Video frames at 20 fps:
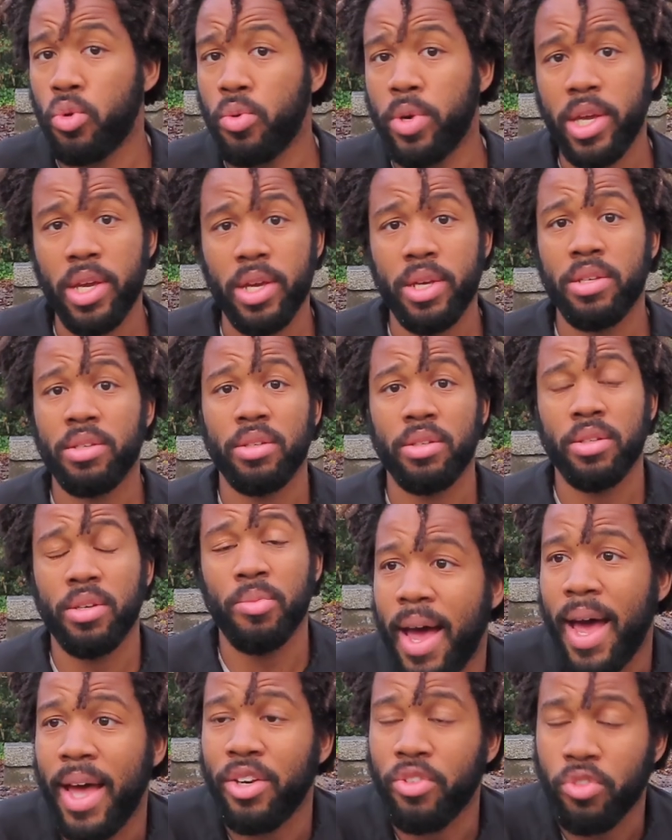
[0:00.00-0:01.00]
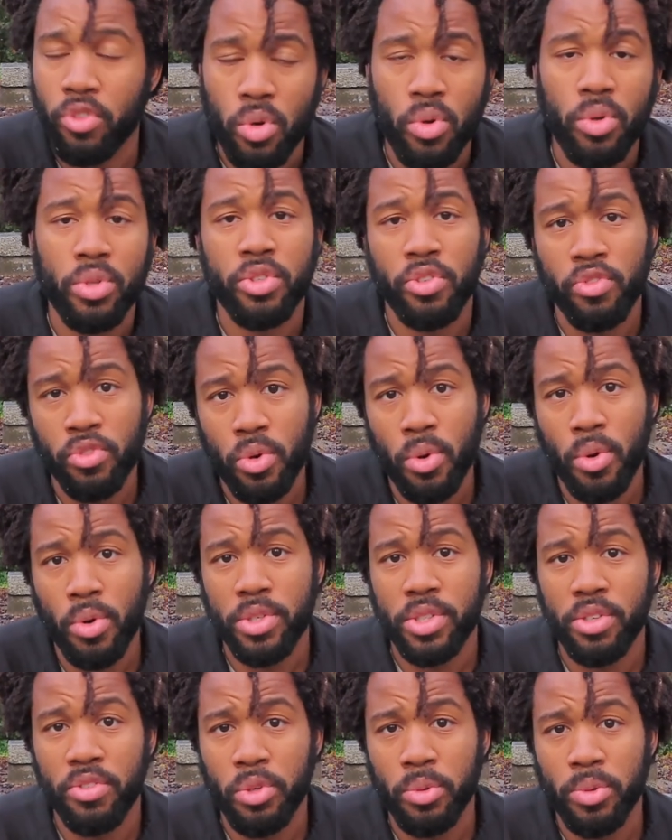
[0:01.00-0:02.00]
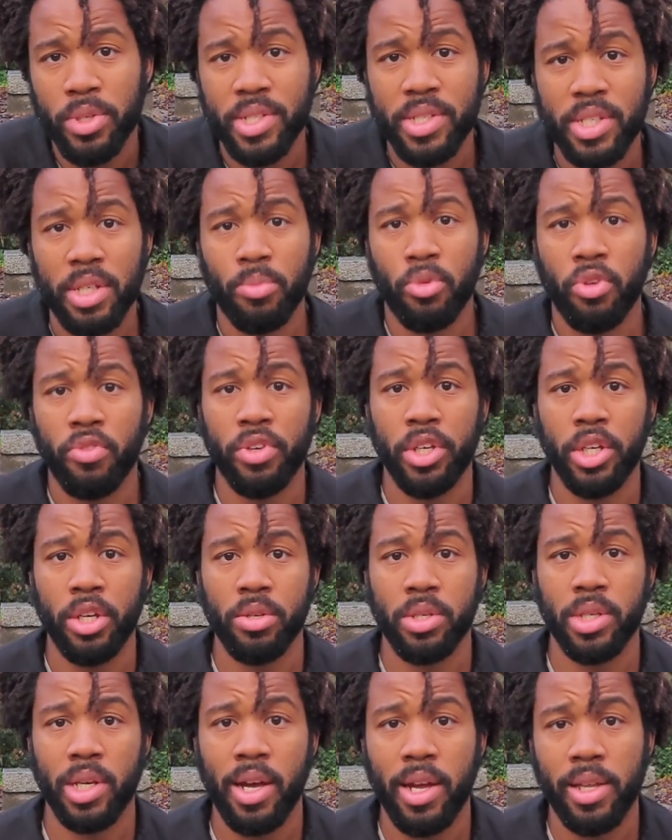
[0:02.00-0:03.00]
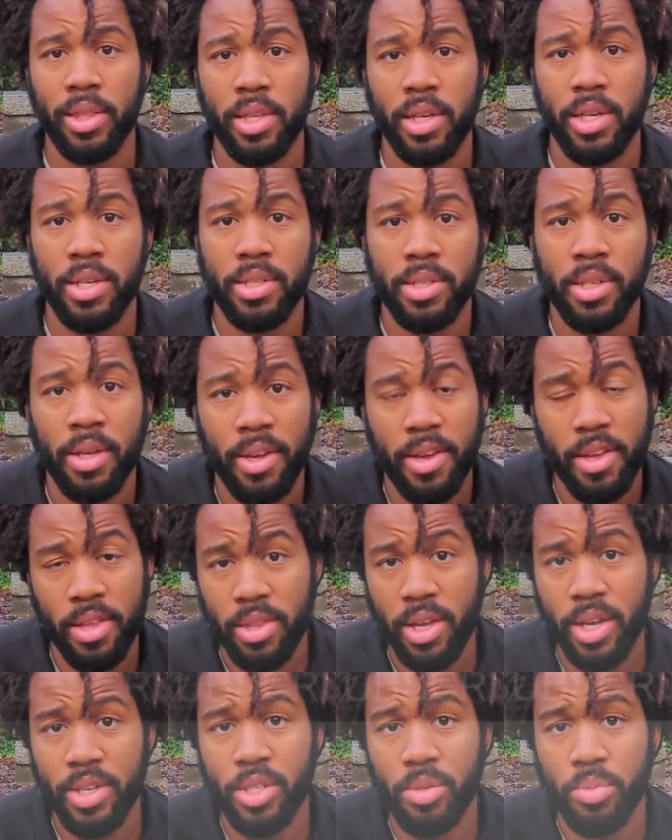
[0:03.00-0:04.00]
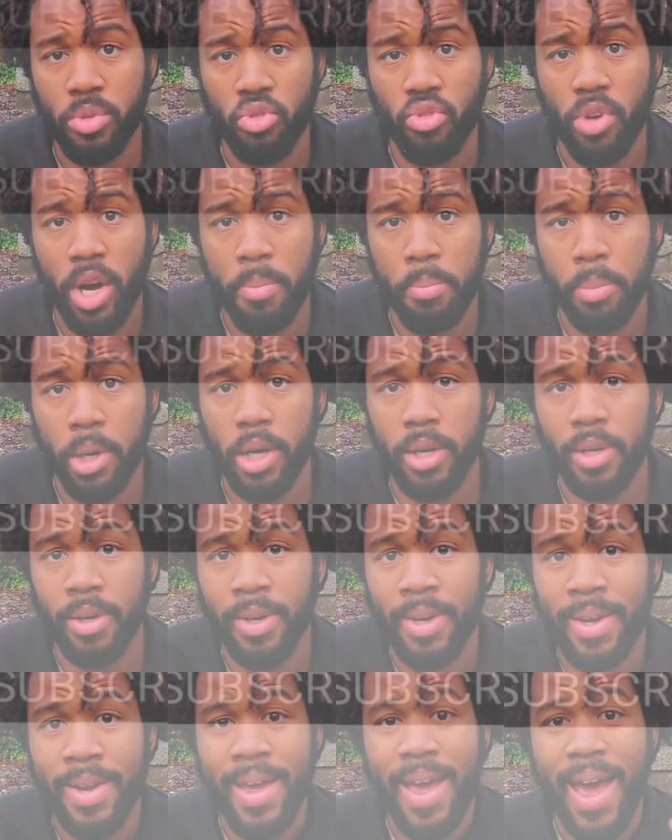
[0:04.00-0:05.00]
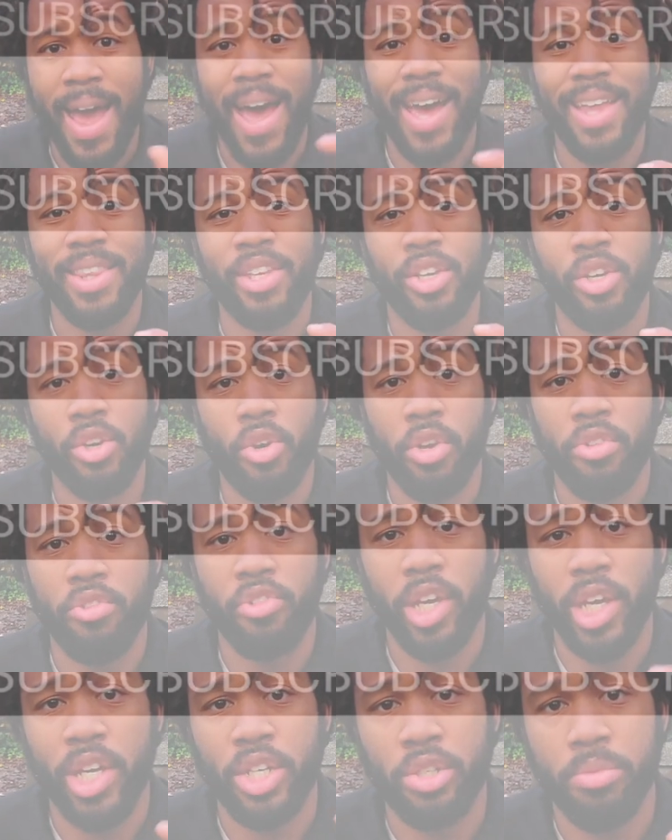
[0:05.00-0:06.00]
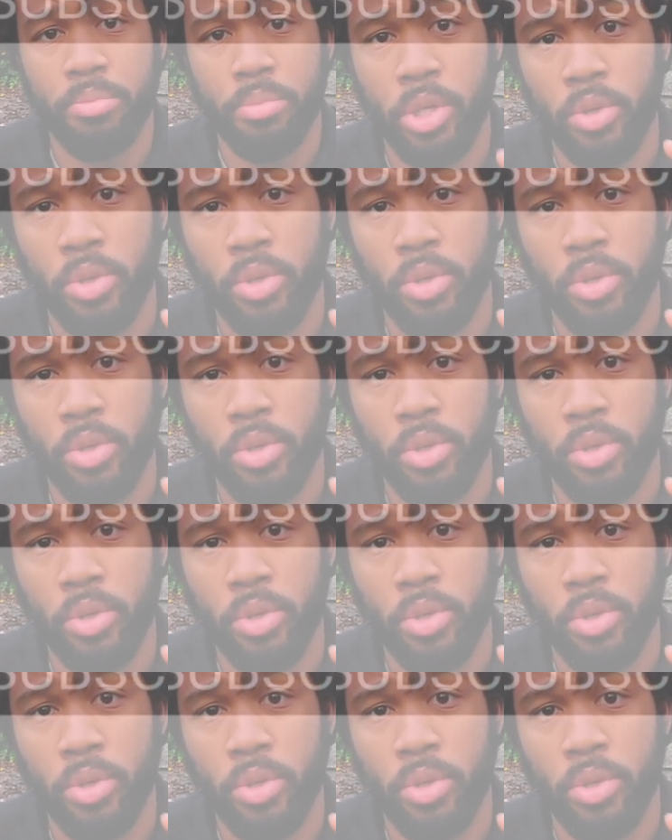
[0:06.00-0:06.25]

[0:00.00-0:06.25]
all ears. And of course, if you want to see more videos like these, hit that subscribe button and the notification